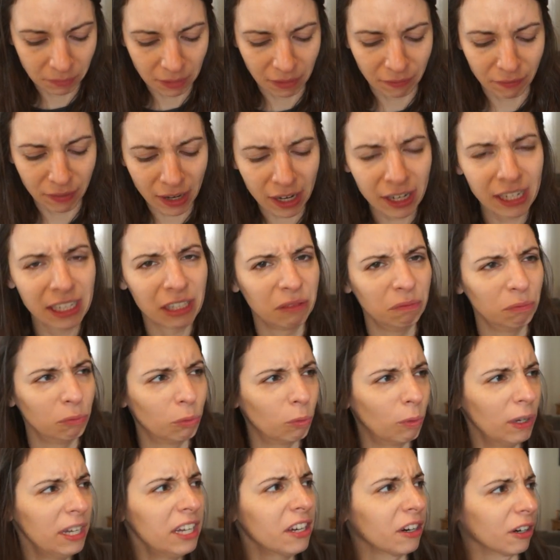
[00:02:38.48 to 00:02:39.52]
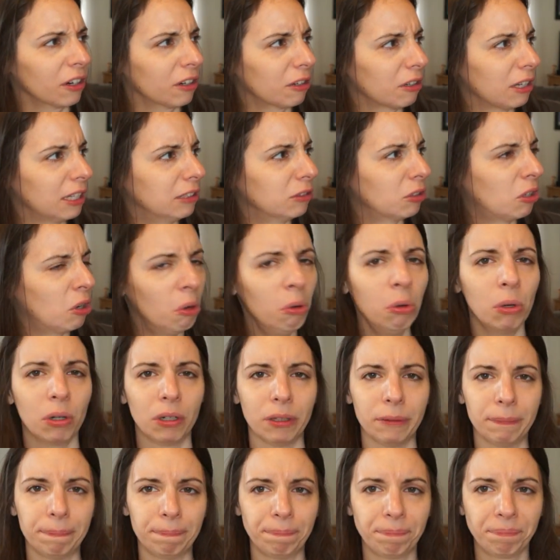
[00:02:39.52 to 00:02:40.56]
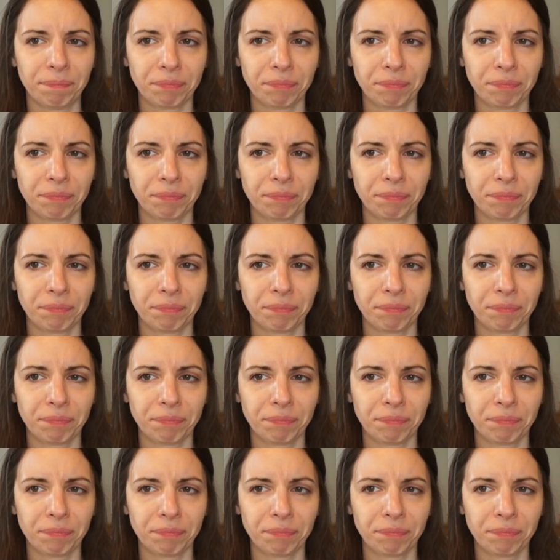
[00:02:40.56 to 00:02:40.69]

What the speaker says: Very weird and cool.